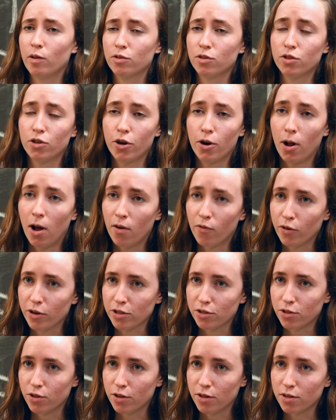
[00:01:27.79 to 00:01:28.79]
also started offering
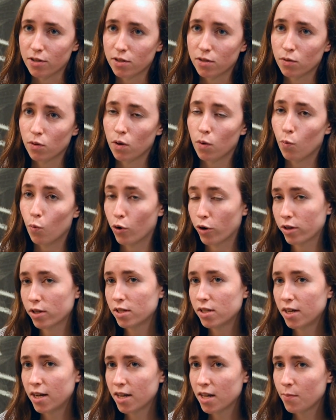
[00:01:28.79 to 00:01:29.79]
students work
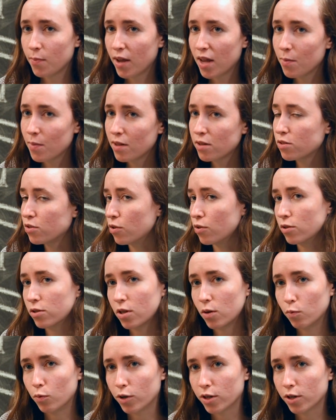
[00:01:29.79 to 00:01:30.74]
study payments, students on